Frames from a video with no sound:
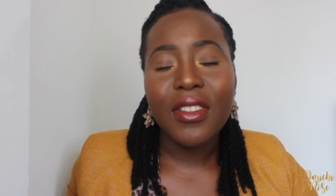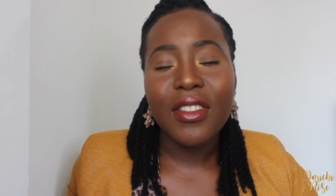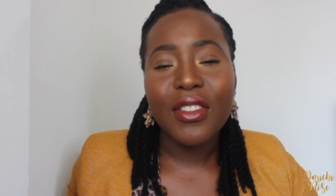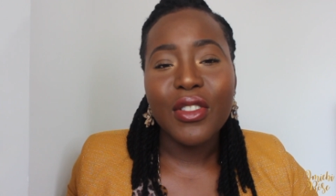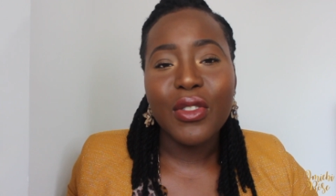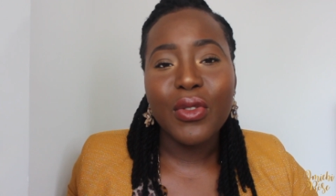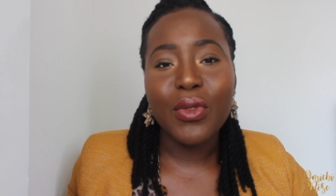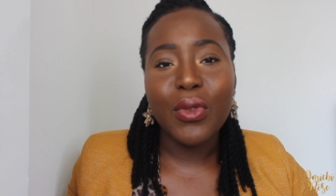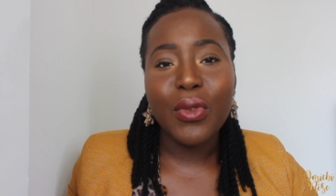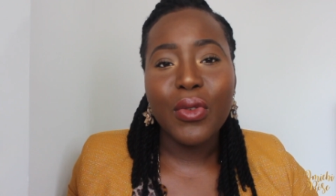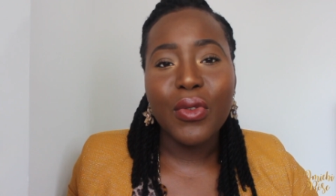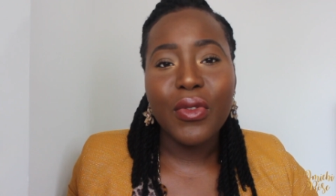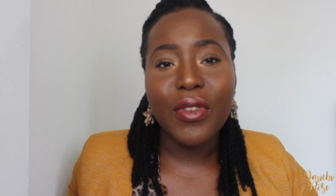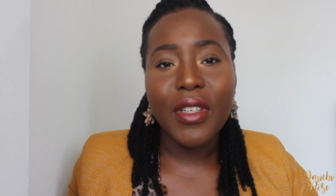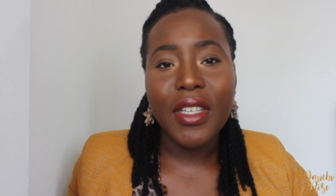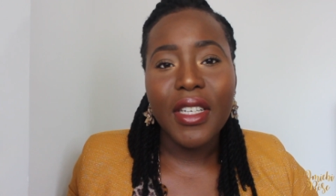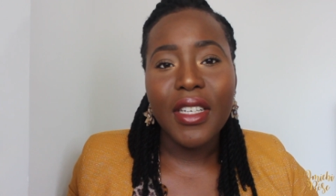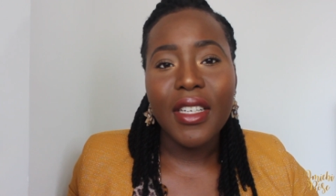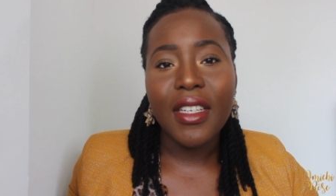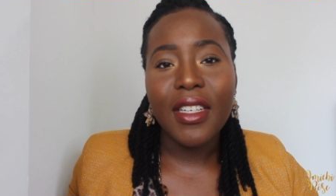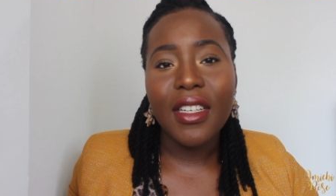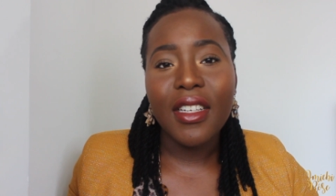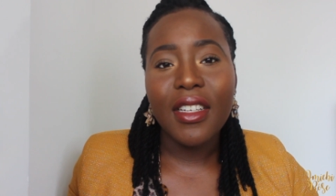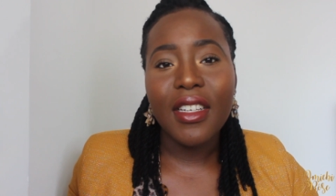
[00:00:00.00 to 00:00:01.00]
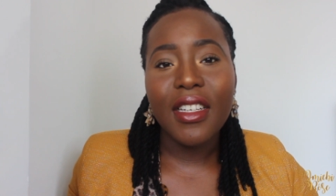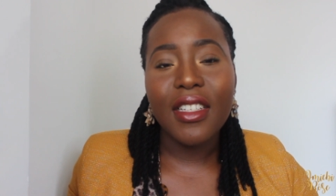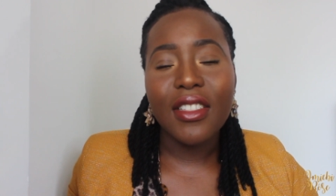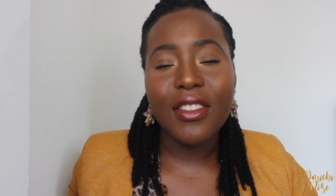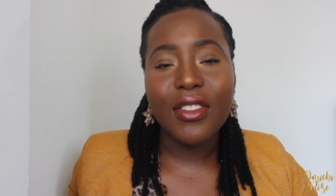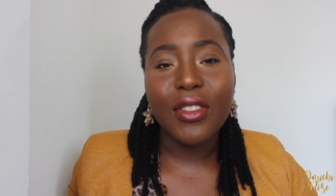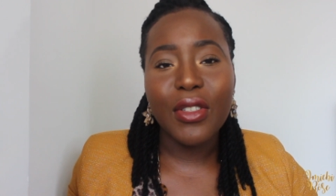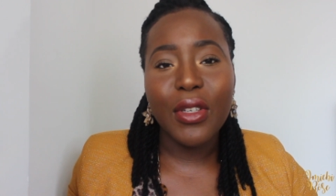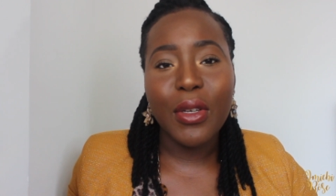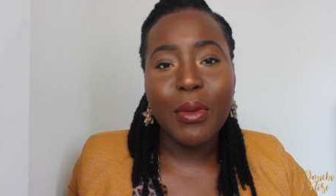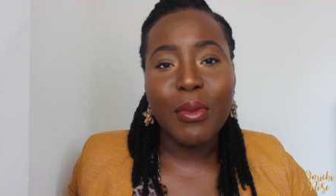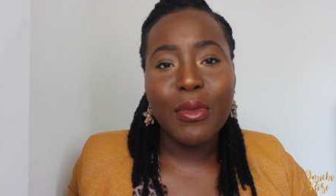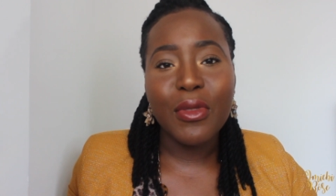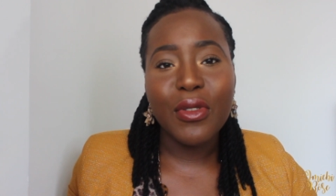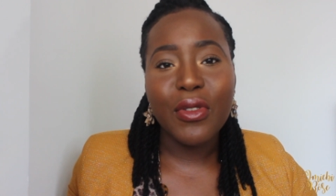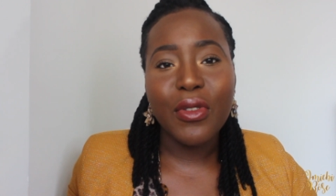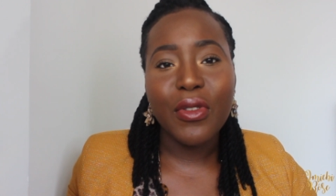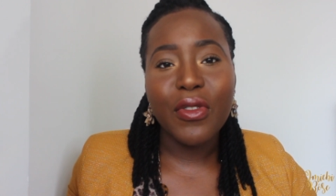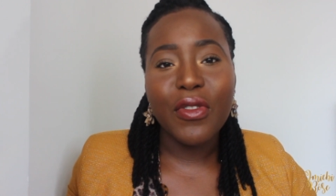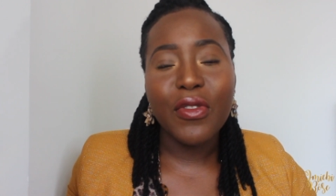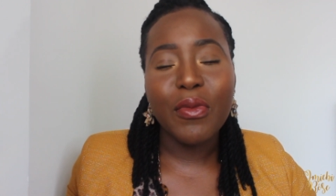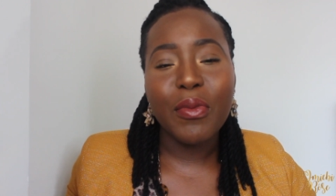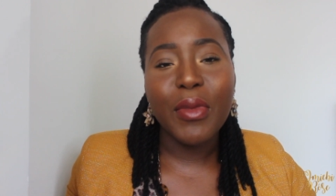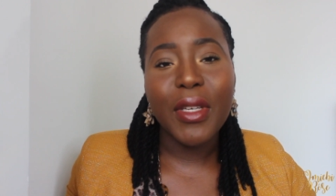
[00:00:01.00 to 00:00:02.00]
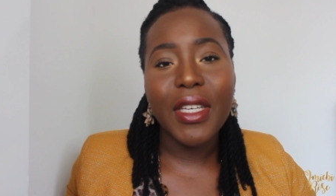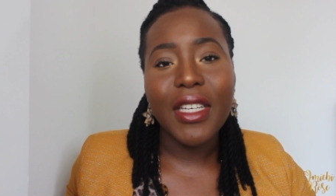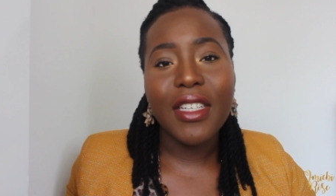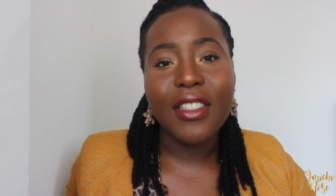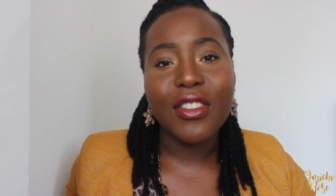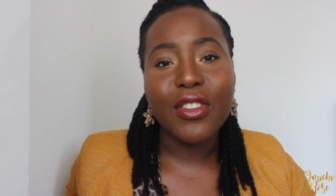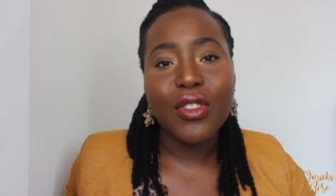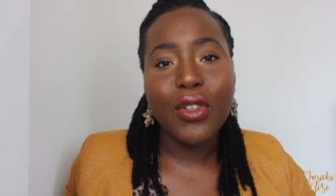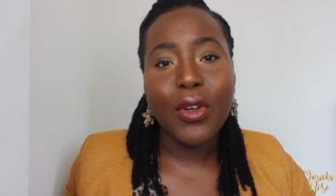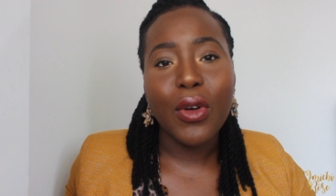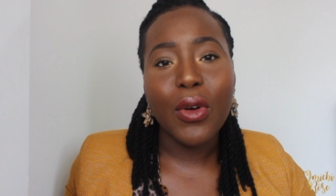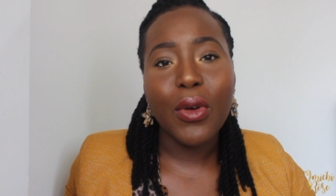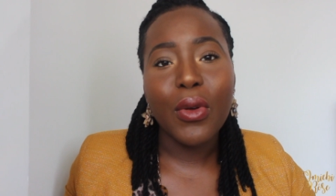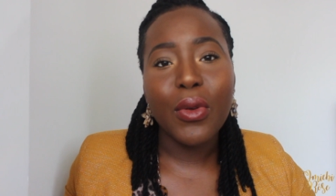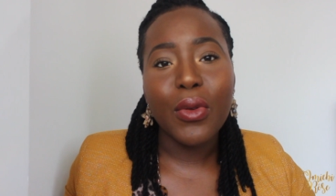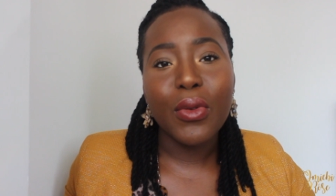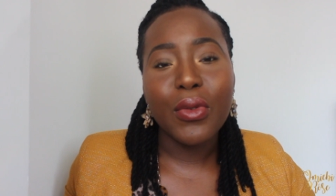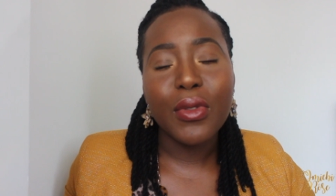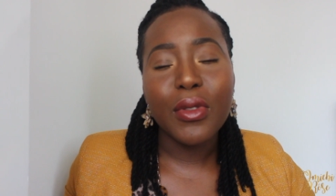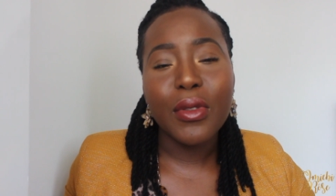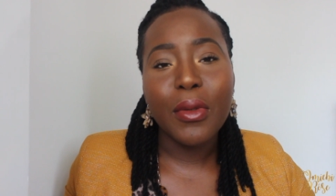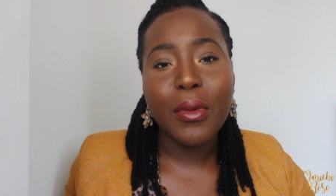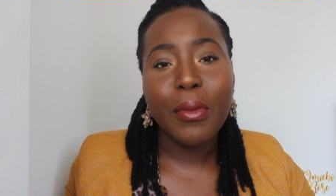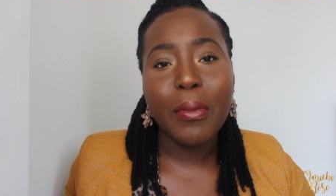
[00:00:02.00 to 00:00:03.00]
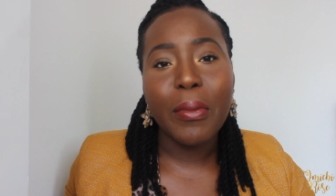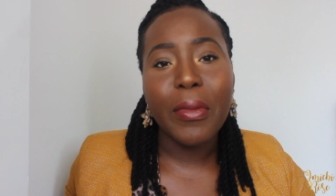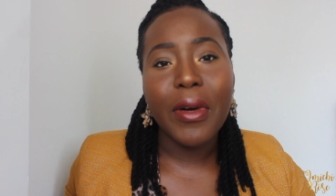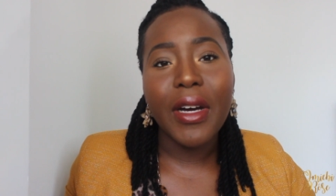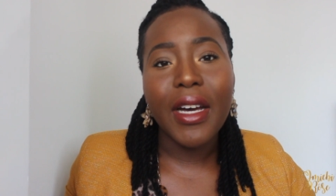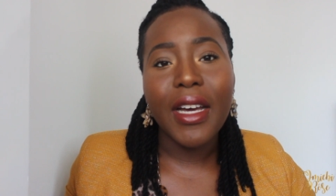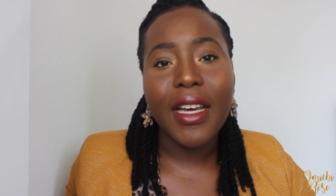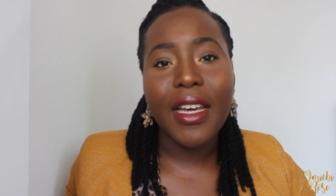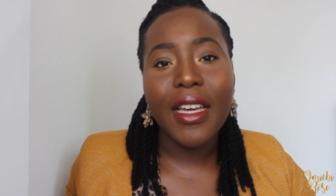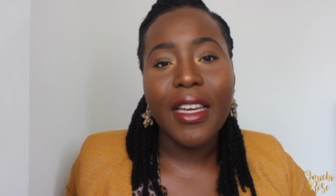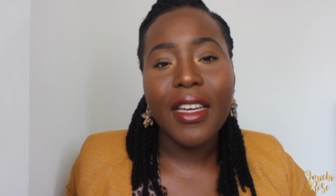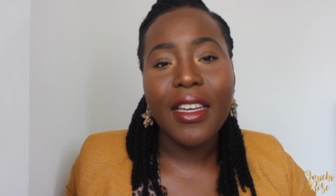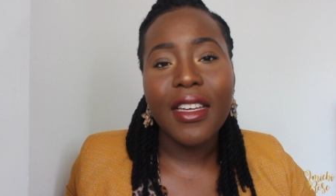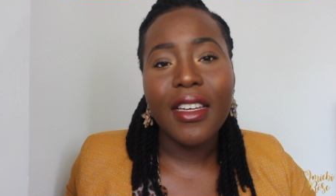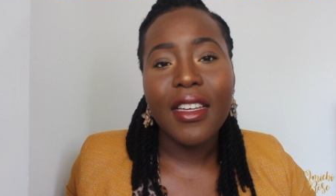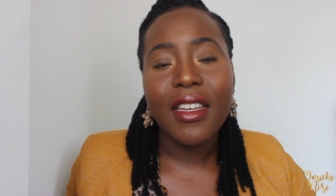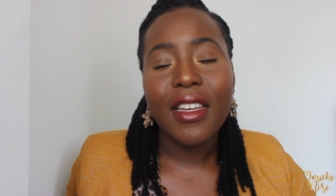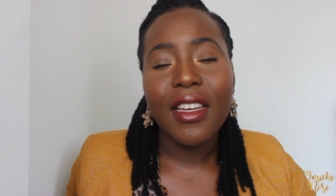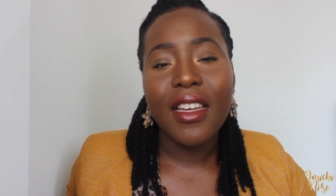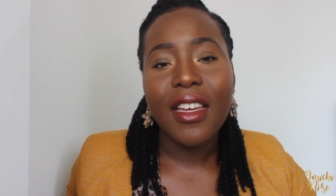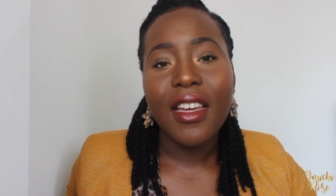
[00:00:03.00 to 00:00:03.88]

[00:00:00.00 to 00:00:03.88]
story in terms of being told by